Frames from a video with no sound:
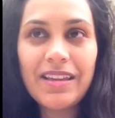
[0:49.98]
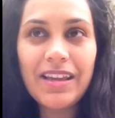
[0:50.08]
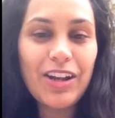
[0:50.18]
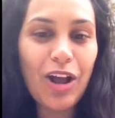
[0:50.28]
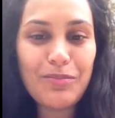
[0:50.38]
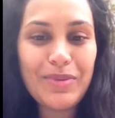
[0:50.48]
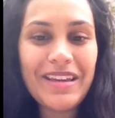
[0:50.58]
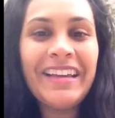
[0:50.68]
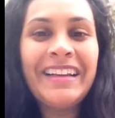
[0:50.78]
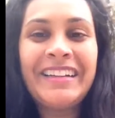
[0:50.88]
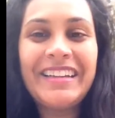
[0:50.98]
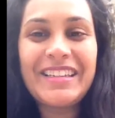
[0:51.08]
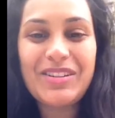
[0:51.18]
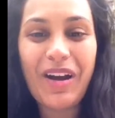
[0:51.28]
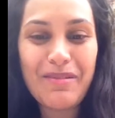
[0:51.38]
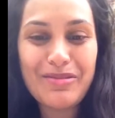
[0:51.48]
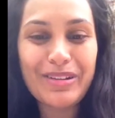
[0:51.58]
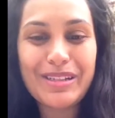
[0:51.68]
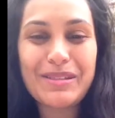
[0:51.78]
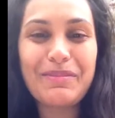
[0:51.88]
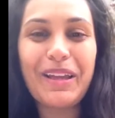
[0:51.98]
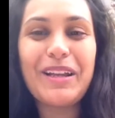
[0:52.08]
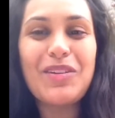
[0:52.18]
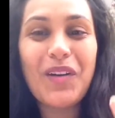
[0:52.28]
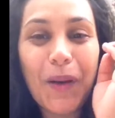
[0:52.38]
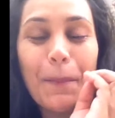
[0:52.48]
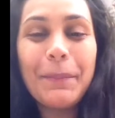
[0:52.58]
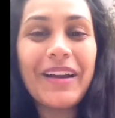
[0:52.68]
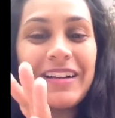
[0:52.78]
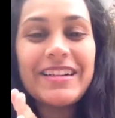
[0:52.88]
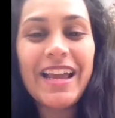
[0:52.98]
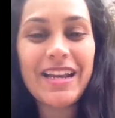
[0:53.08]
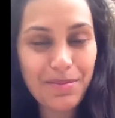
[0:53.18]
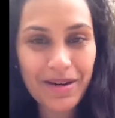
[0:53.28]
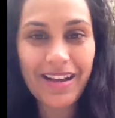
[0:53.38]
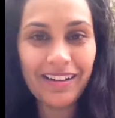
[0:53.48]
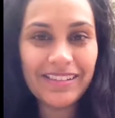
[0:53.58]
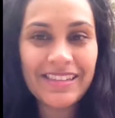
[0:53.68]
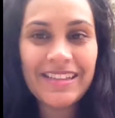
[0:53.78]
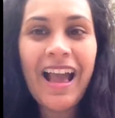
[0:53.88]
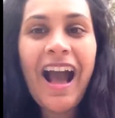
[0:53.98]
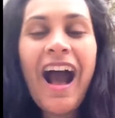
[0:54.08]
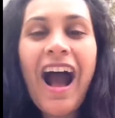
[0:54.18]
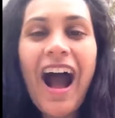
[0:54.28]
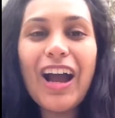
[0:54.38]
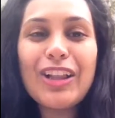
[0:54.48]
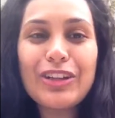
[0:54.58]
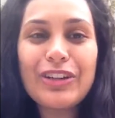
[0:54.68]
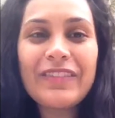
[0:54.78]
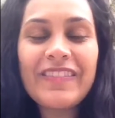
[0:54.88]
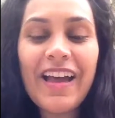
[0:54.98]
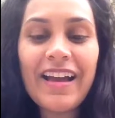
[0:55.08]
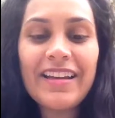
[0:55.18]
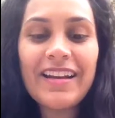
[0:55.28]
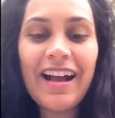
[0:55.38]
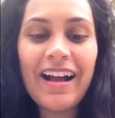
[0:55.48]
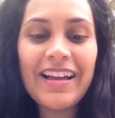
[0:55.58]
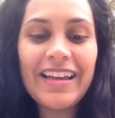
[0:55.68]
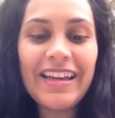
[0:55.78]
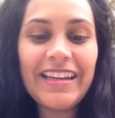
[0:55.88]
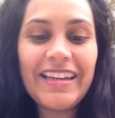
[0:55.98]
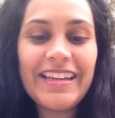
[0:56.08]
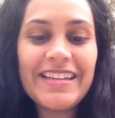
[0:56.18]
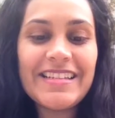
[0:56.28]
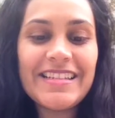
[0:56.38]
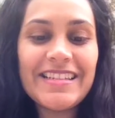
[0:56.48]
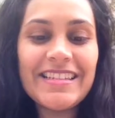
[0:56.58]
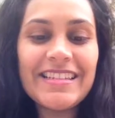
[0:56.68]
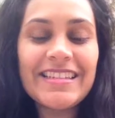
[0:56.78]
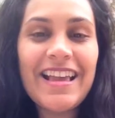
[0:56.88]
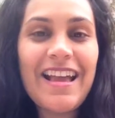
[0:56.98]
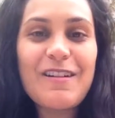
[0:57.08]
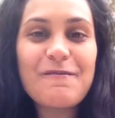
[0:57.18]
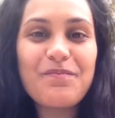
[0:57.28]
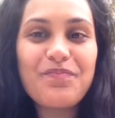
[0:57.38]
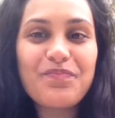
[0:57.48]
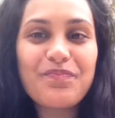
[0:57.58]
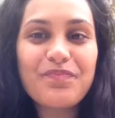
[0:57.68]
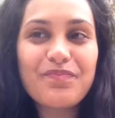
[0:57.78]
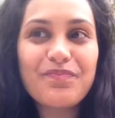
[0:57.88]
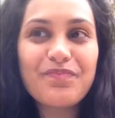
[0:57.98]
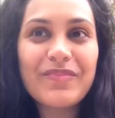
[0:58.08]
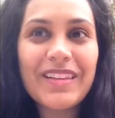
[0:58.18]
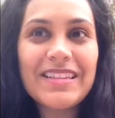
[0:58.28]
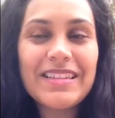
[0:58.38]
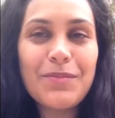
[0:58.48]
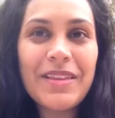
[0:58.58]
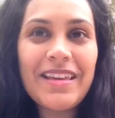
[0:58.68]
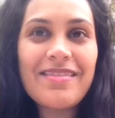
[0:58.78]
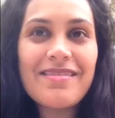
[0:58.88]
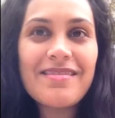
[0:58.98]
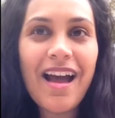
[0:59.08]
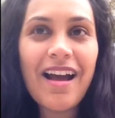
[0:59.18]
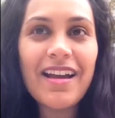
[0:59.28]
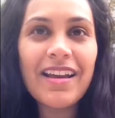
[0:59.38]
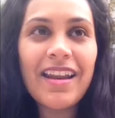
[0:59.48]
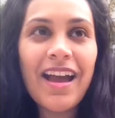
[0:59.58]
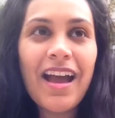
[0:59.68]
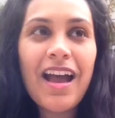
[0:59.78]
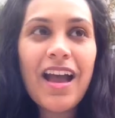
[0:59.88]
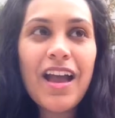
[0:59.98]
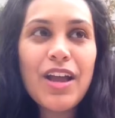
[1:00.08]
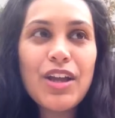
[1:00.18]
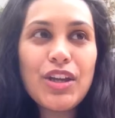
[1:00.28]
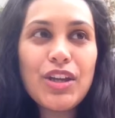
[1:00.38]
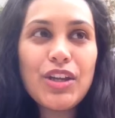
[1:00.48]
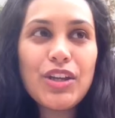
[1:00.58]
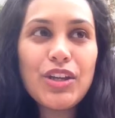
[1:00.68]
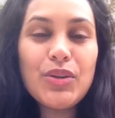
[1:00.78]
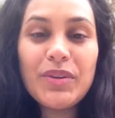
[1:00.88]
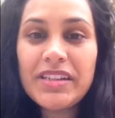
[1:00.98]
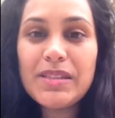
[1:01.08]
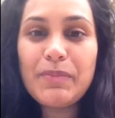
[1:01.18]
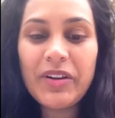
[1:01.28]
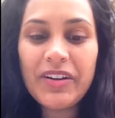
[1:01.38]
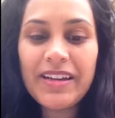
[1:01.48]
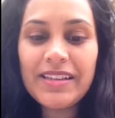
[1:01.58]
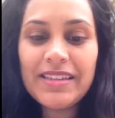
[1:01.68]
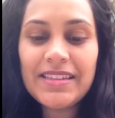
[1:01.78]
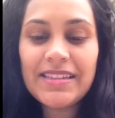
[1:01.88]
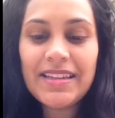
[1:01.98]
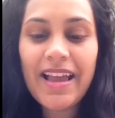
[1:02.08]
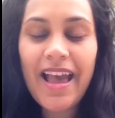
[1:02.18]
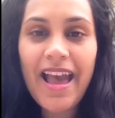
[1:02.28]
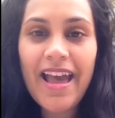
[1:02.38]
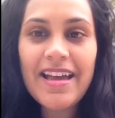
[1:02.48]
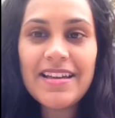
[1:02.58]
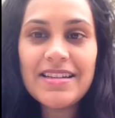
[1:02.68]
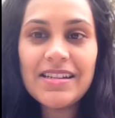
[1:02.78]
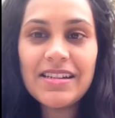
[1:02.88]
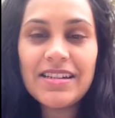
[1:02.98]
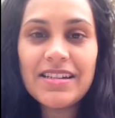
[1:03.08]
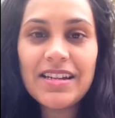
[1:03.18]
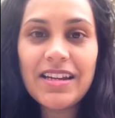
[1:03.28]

cannot be described or explained or compared to anybody else. I learned that it is something that you experience, and